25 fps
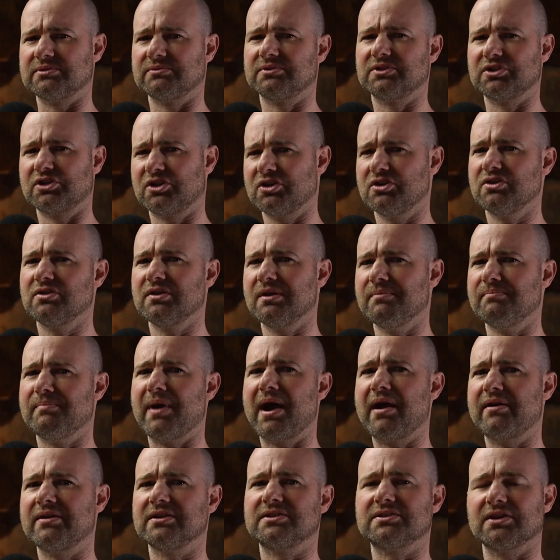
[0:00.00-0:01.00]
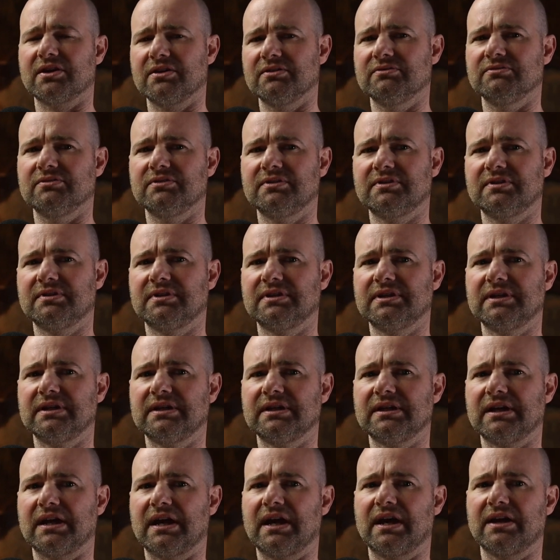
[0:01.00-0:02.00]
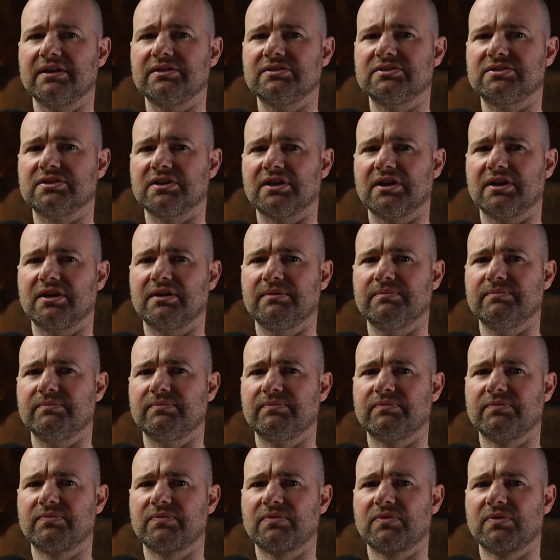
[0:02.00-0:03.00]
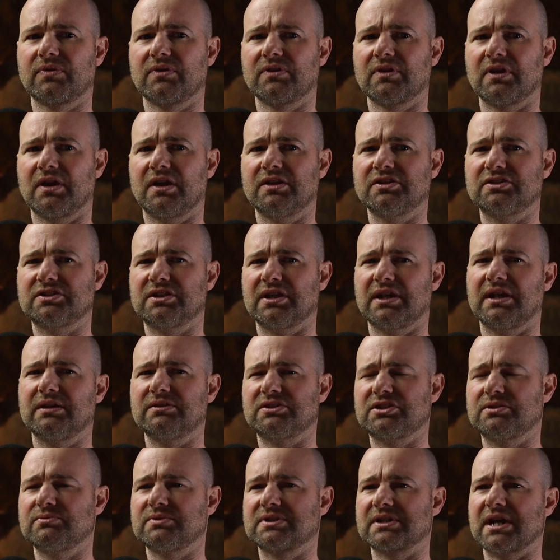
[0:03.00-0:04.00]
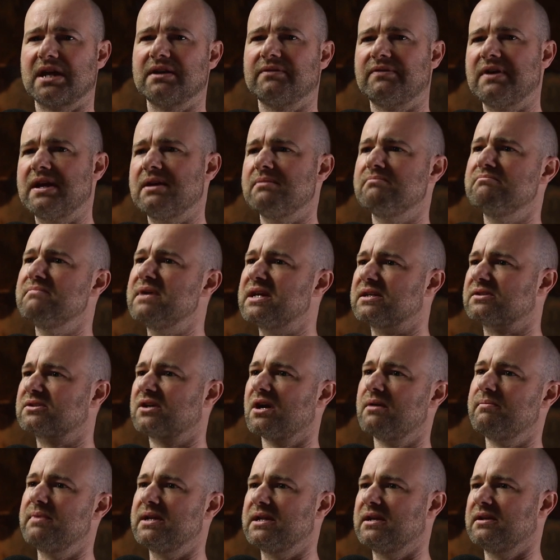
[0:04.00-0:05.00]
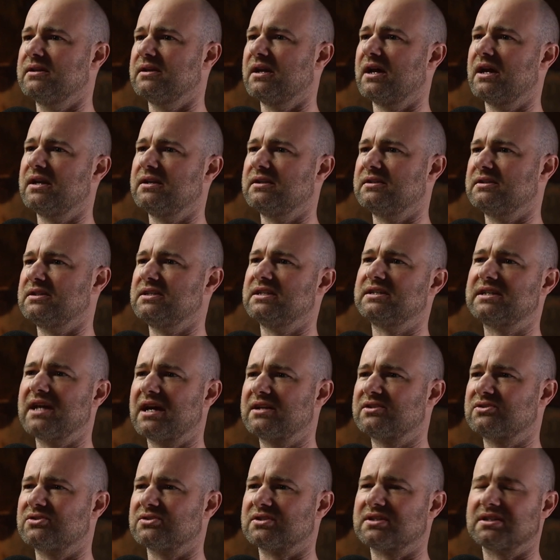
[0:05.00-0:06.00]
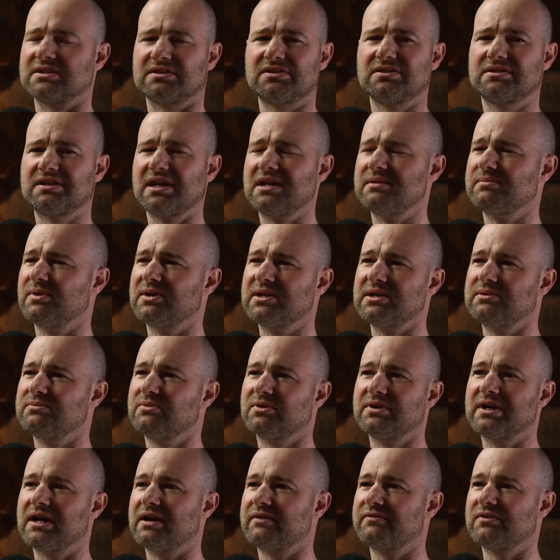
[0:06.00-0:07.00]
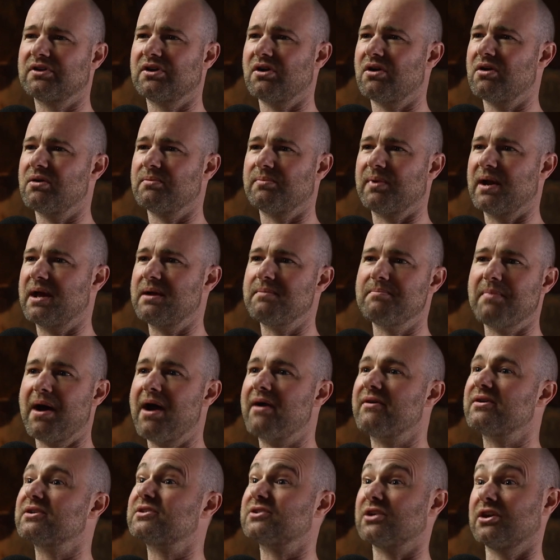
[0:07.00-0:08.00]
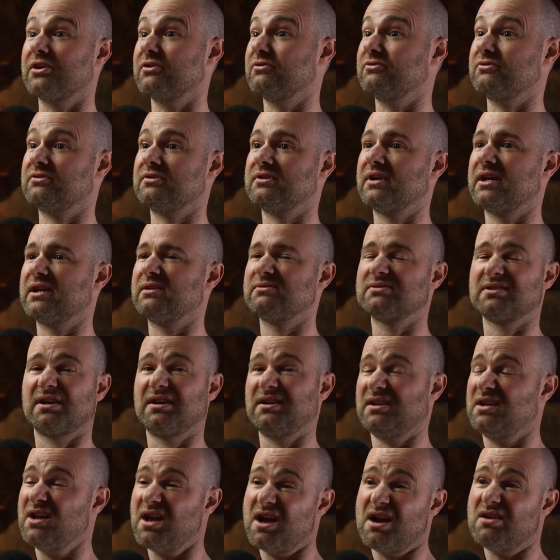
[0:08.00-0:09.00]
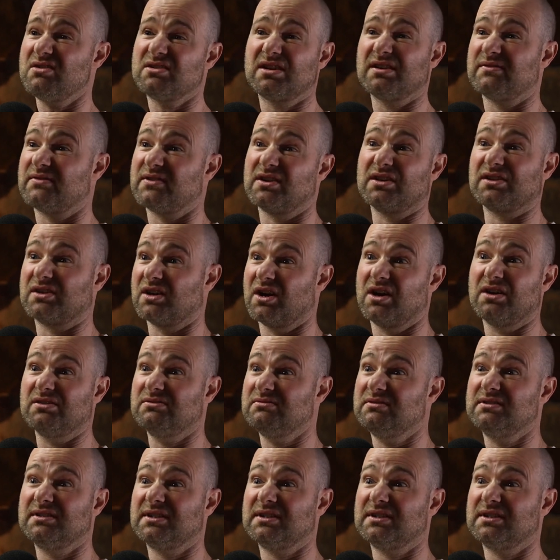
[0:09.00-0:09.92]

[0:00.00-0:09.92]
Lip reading: There was a girl on baritone, and she was kind of hit and miss coming in. And your dad just said, "Does anybody want to have a go at playing baritone?" And I was like, "Yeah, I'll give it a go."